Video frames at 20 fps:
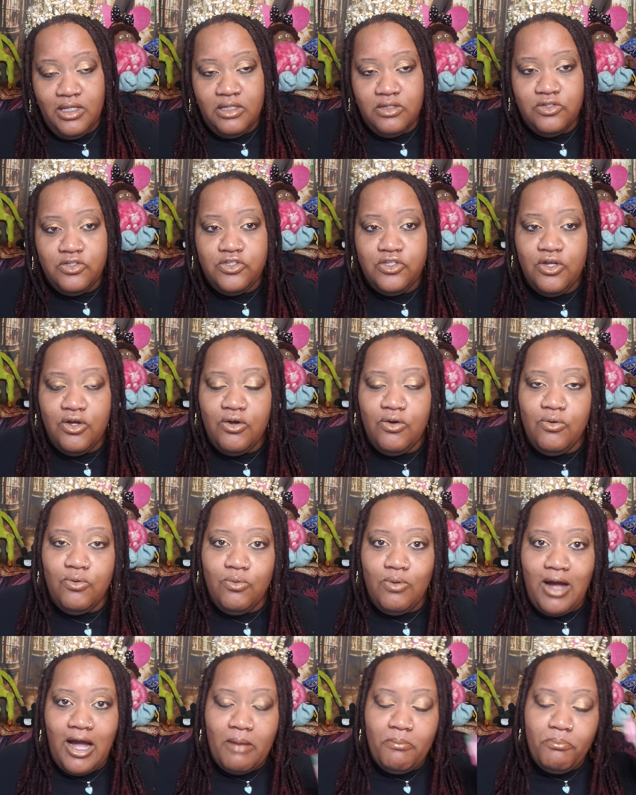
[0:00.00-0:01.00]

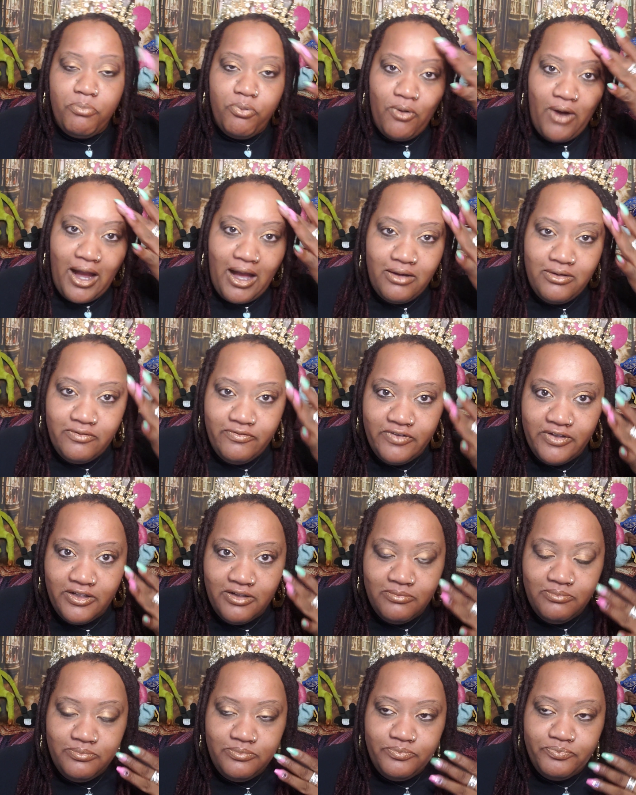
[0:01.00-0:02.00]
So I'm proud of
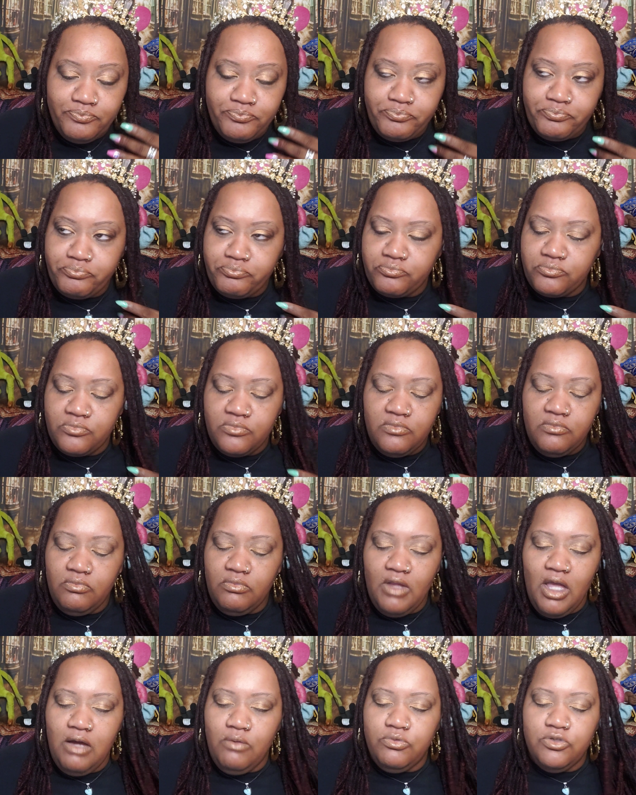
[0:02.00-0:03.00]
him.
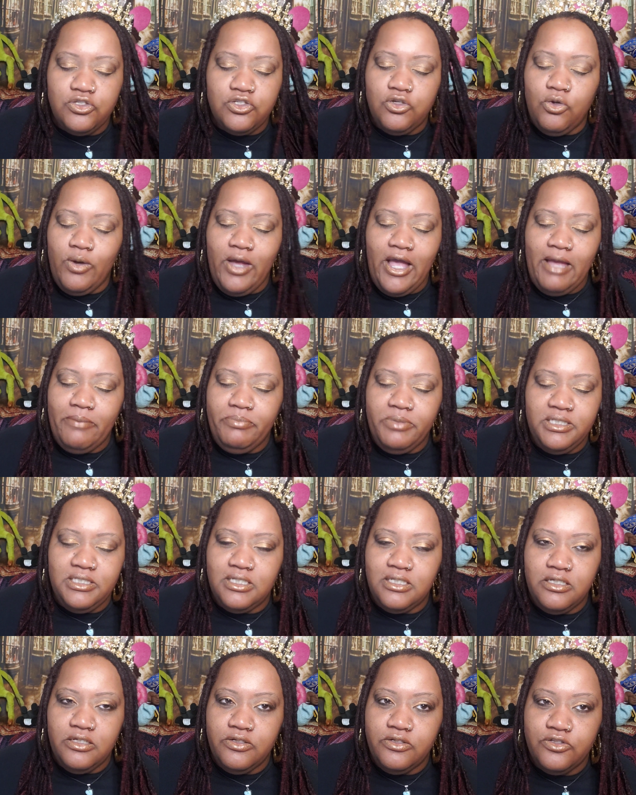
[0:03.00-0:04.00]
I was so happy
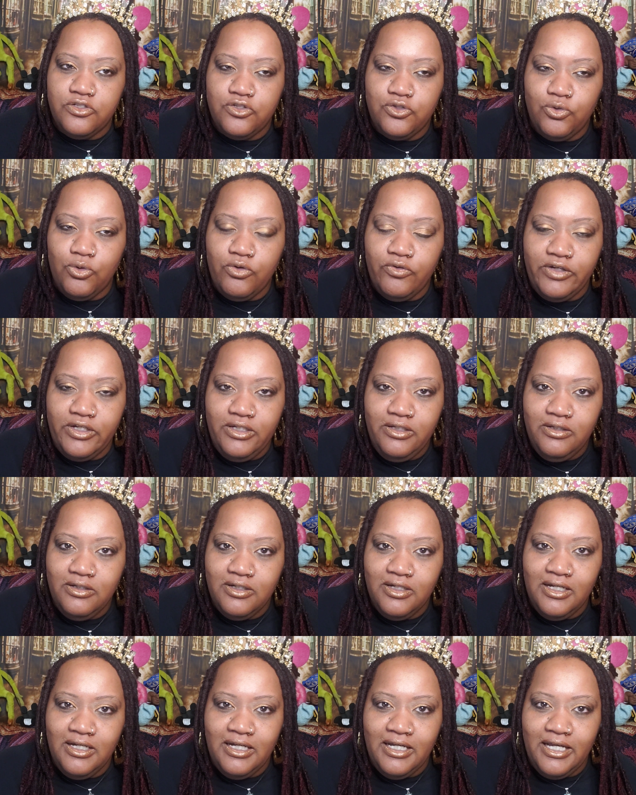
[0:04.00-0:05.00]
to hear his story.
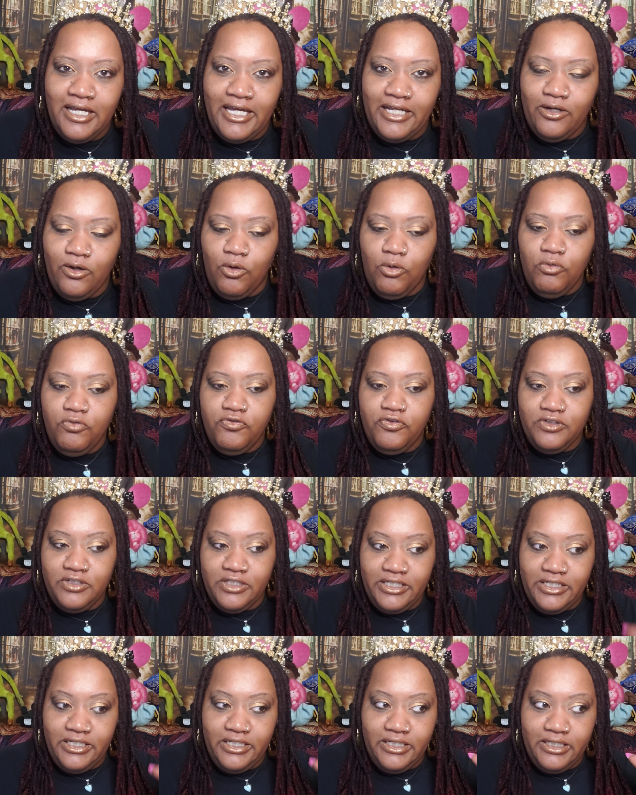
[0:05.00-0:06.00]
And
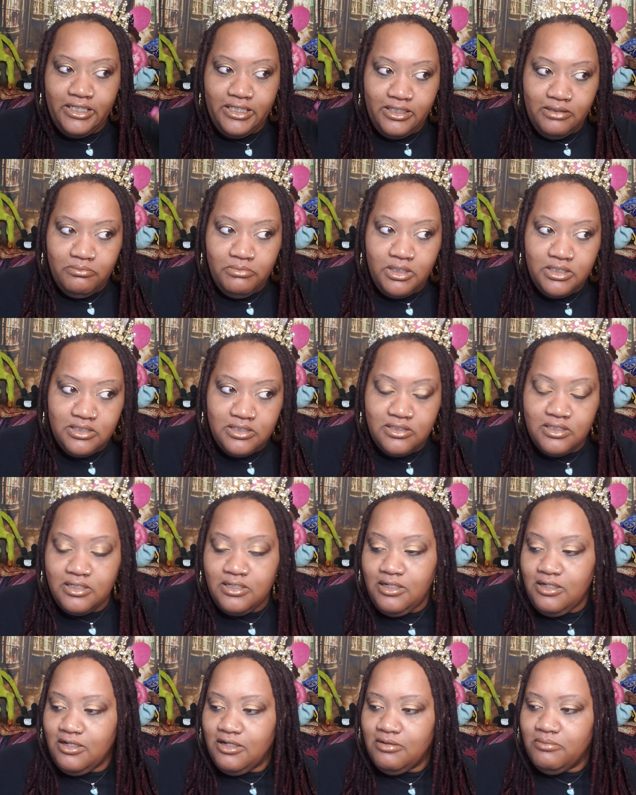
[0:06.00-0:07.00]
hopefully, in the months to
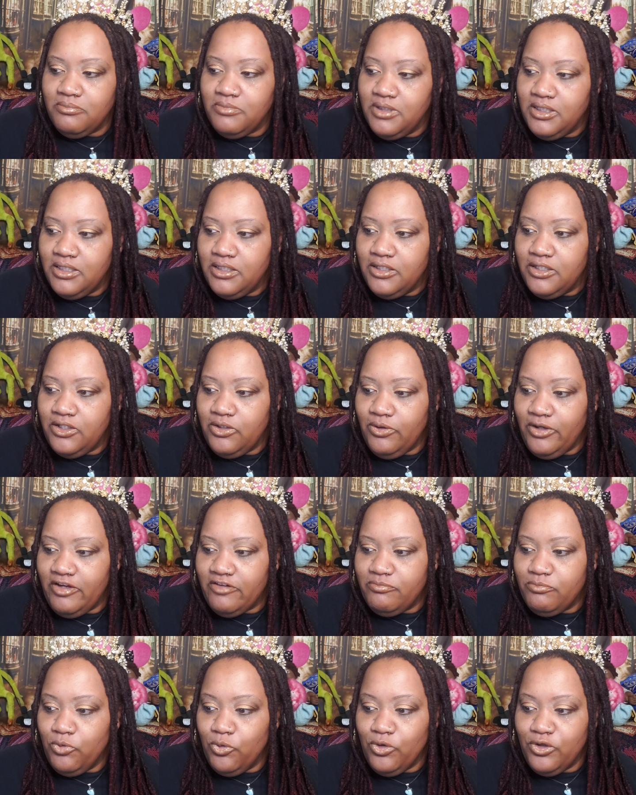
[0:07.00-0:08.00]
come, he'll
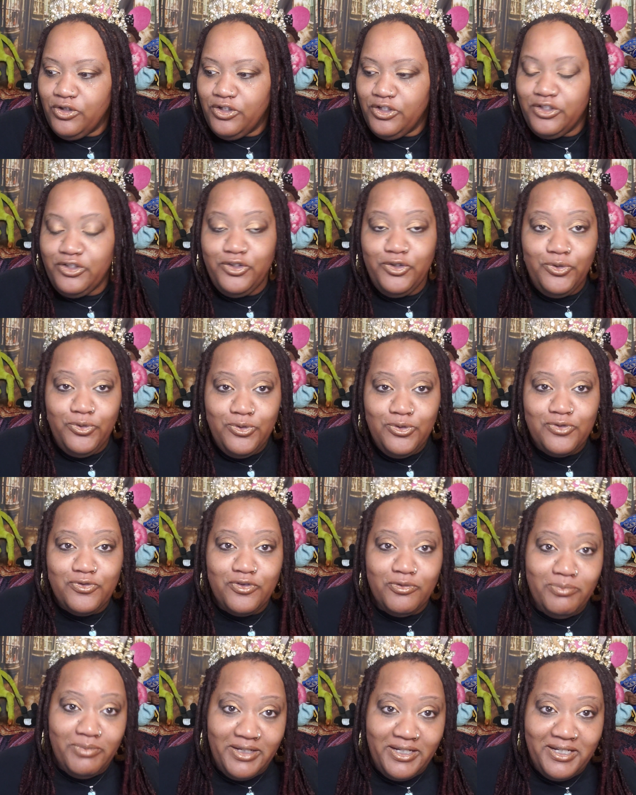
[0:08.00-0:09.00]
have more good news
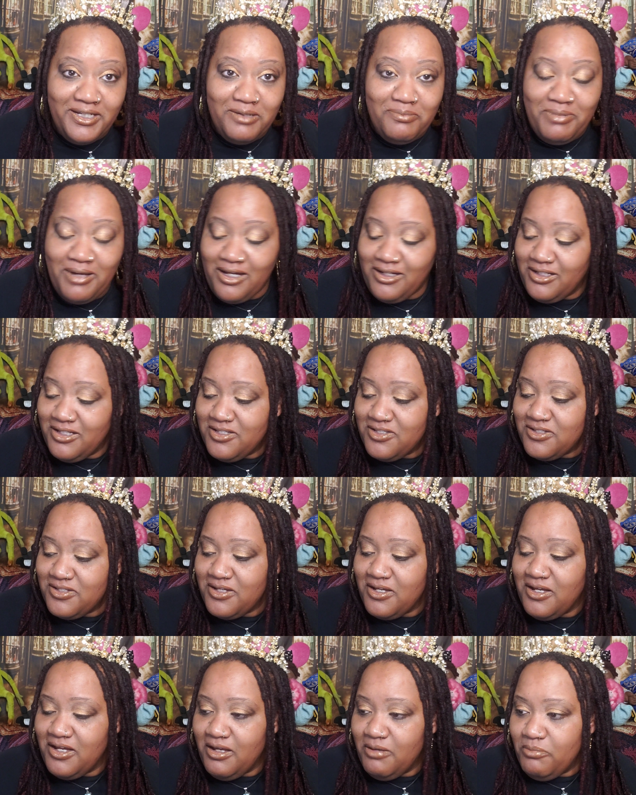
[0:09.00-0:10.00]
for me about his
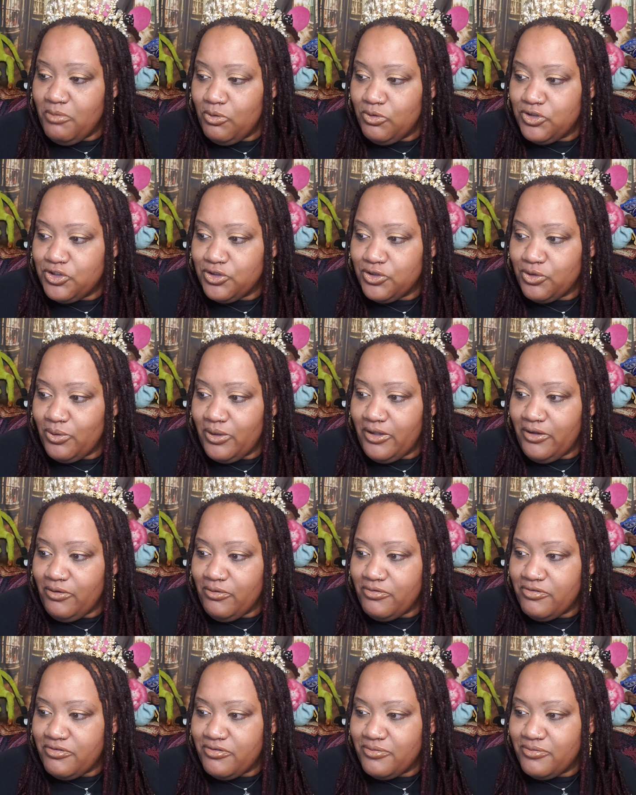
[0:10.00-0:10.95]
emotional health.